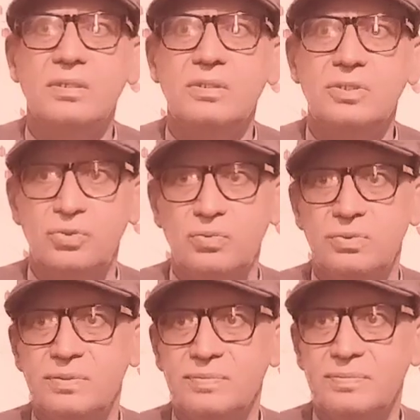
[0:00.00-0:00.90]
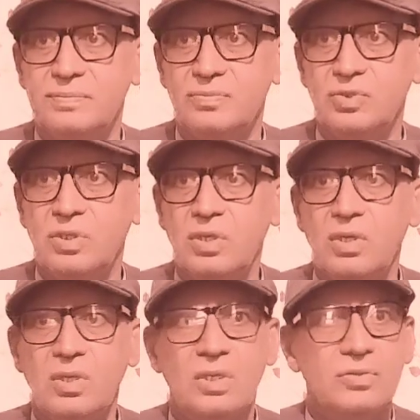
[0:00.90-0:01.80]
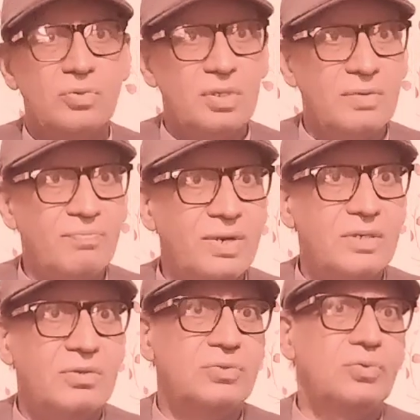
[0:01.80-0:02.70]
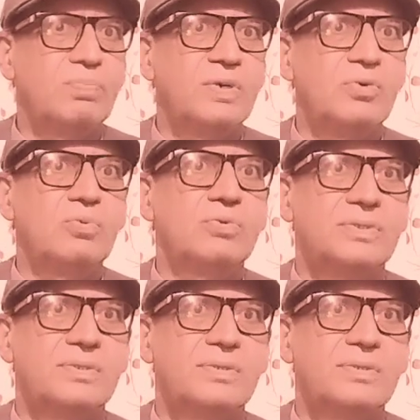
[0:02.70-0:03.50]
tissues. So lymphoid tissue produce